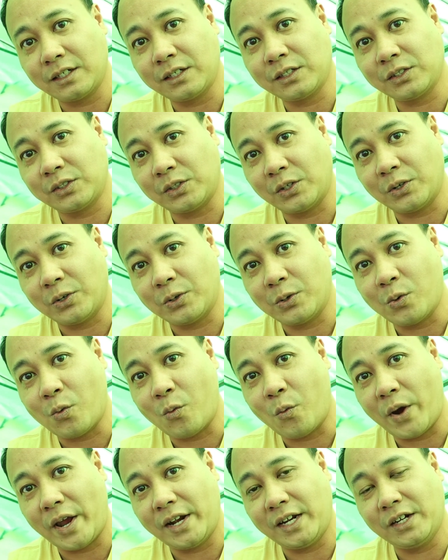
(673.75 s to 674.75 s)
So
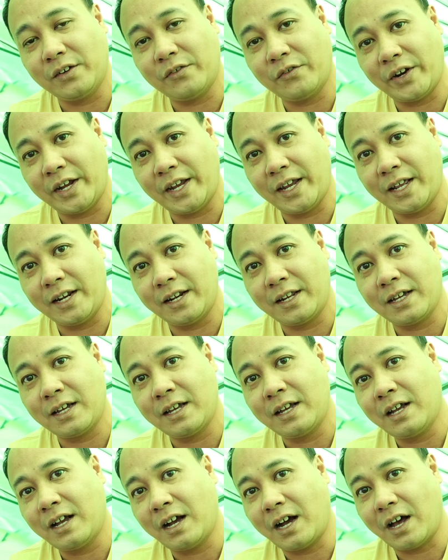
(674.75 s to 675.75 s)
when it rained,
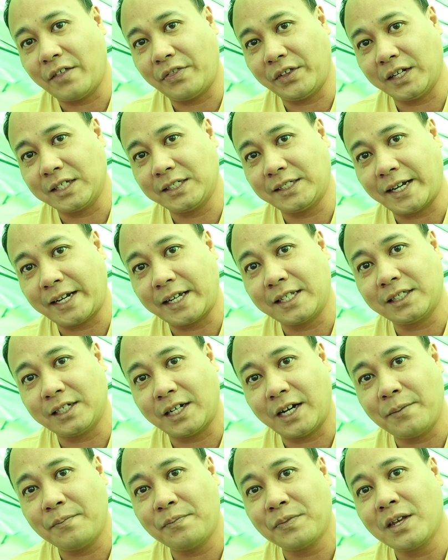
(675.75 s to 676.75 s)
I think the second
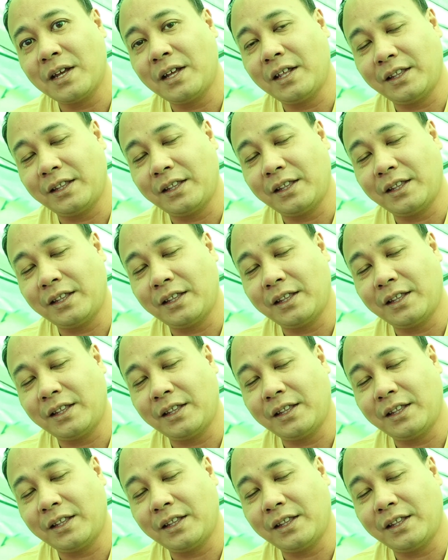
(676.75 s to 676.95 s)
time,